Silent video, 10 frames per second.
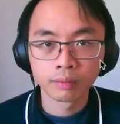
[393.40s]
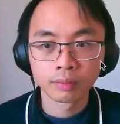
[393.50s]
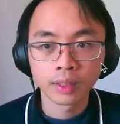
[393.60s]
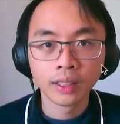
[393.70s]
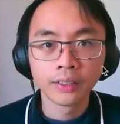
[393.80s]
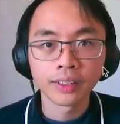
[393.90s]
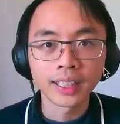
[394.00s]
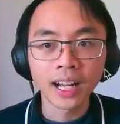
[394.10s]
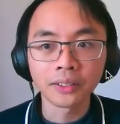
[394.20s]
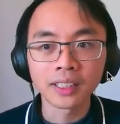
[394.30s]
So
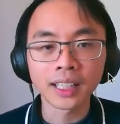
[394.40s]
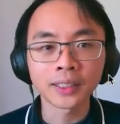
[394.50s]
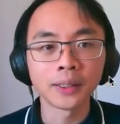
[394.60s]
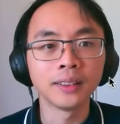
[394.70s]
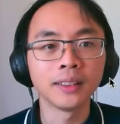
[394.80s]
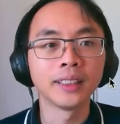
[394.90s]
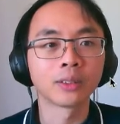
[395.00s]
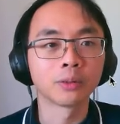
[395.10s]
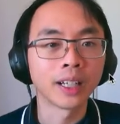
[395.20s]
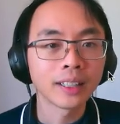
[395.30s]
now to check your own learning on
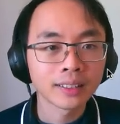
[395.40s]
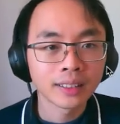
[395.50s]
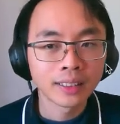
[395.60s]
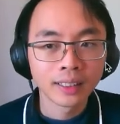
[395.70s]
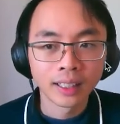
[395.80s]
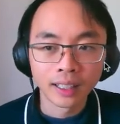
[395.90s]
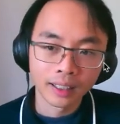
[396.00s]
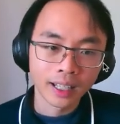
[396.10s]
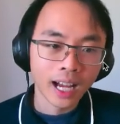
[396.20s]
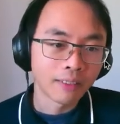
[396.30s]
that,
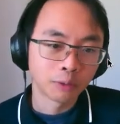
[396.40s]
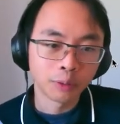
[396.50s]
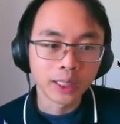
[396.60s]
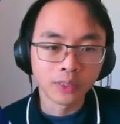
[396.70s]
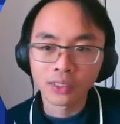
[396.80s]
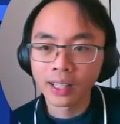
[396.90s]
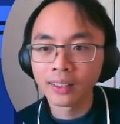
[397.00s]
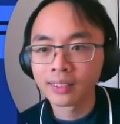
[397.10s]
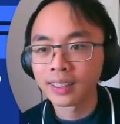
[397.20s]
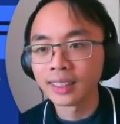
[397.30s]
have a read of this
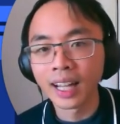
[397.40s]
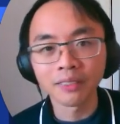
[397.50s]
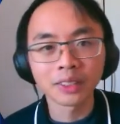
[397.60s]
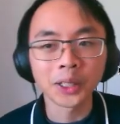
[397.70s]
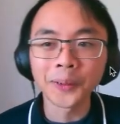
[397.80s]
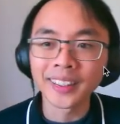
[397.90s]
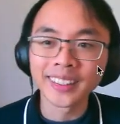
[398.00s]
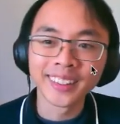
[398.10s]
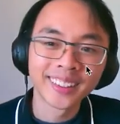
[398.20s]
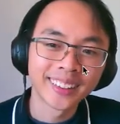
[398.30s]
task and have a go at it.
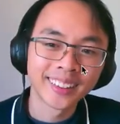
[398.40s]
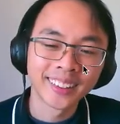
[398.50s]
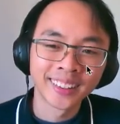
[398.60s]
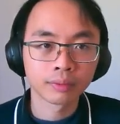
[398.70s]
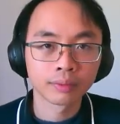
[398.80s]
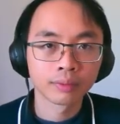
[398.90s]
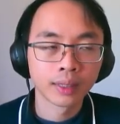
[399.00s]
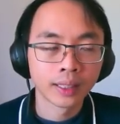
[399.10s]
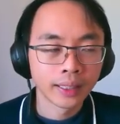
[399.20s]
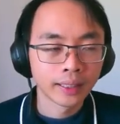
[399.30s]

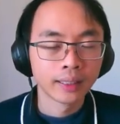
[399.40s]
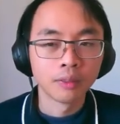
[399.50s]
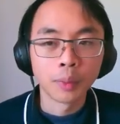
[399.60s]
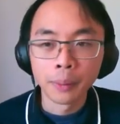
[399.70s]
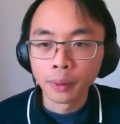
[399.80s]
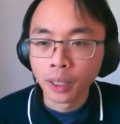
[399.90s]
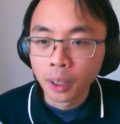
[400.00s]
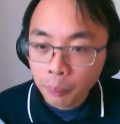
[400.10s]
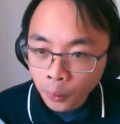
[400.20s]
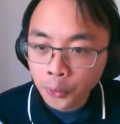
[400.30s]
Remember,
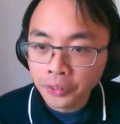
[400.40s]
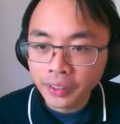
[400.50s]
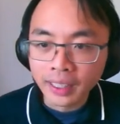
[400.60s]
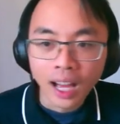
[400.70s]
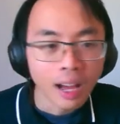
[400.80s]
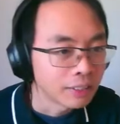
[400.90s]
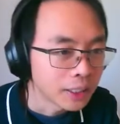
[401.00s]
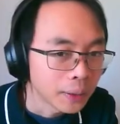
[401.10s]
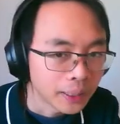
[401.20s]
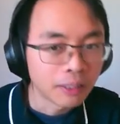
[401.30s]
pausing, having a go
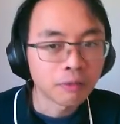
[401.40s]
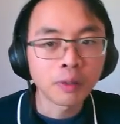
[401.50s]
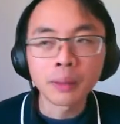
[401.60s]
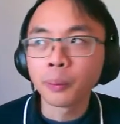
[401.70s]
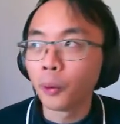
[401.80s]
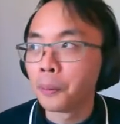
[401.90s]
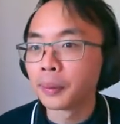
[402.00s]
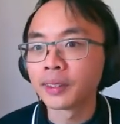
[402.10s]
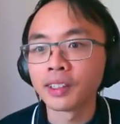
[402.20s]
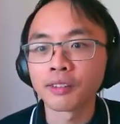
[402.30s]
is really important
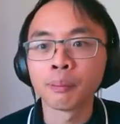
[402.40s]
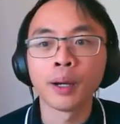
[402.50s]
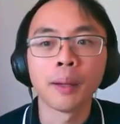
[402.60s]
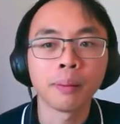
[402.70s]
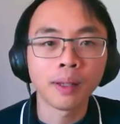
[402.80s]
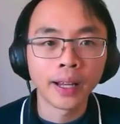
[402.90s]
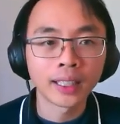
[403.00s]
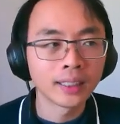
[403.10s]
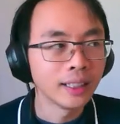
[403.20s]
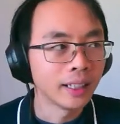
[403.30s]
because it's by applying our
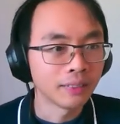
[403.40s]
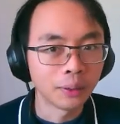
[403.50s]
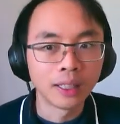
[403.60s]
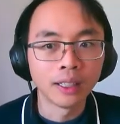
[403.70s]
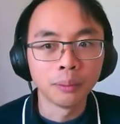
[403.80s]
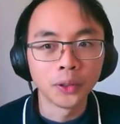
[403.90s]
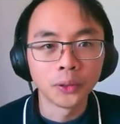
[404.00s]
learning that we learn more.